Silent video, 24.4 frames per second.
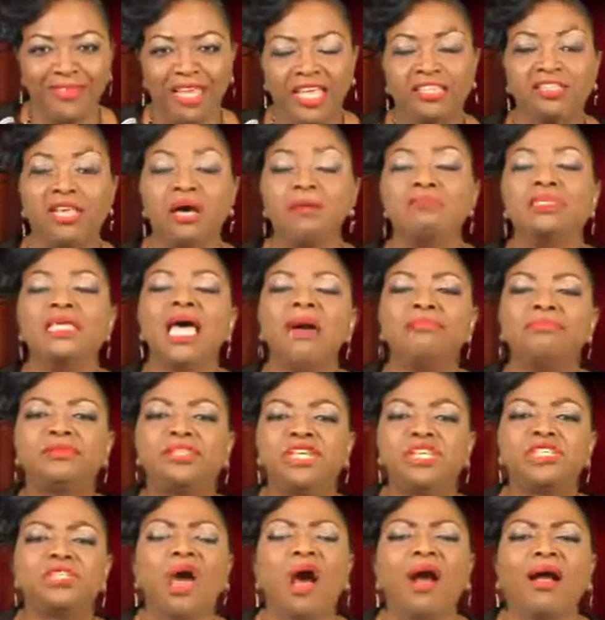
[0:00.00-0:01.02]
Sometimes
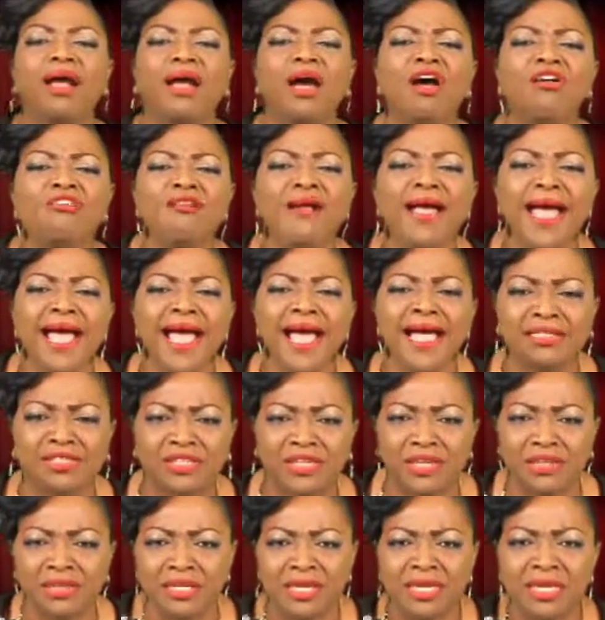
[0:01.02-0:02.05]
it's our
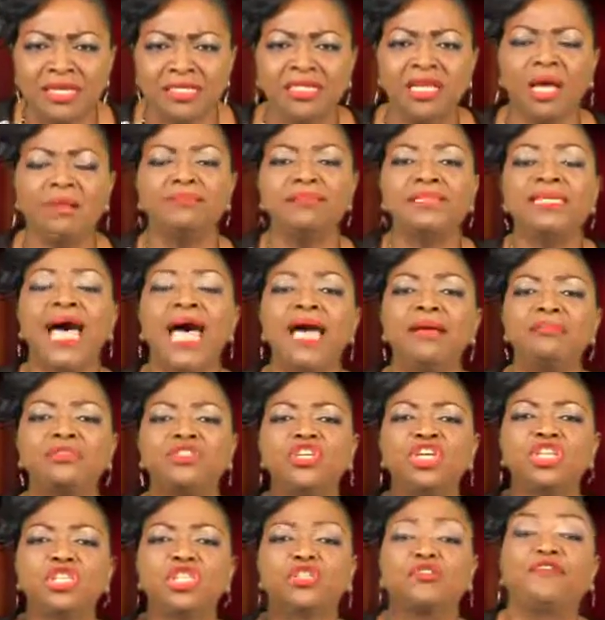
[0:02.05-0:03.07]
careers.
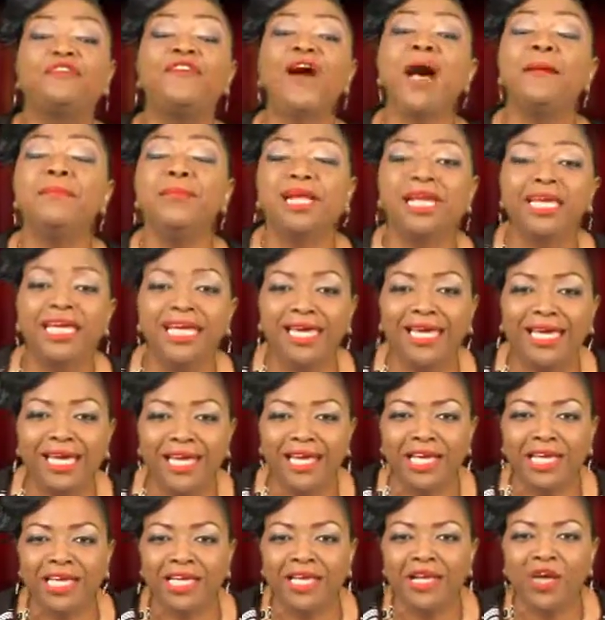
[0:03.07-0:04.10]
Sometimes it's
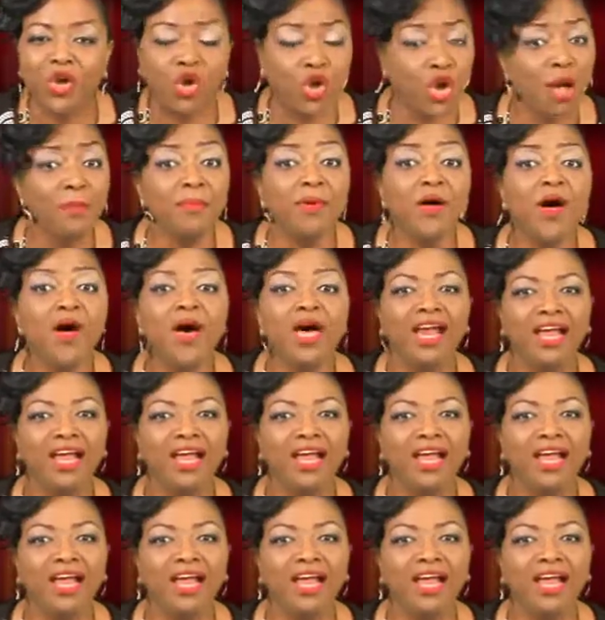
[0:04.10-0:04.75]
family. Come on.